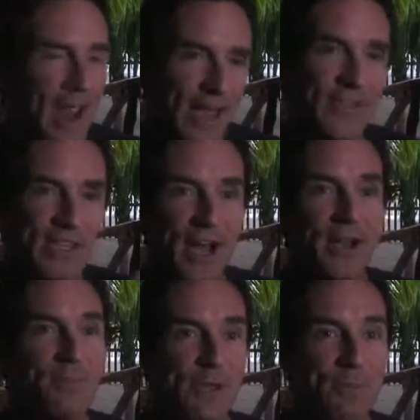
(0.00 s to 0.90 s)
and the
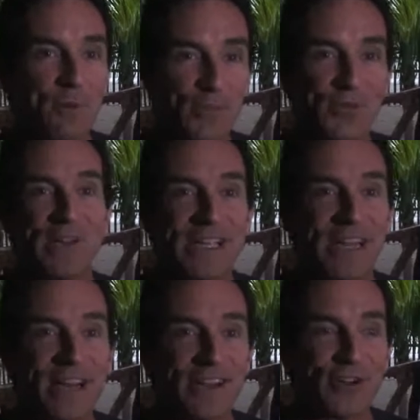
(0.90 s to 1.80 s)
young people 30
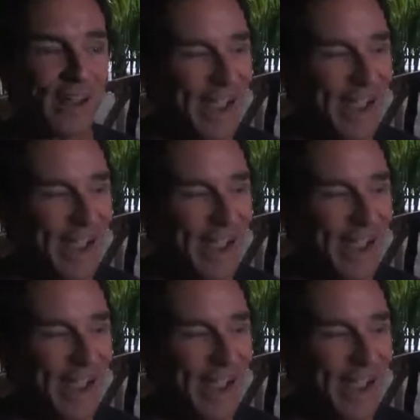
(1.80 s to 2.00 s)
and under.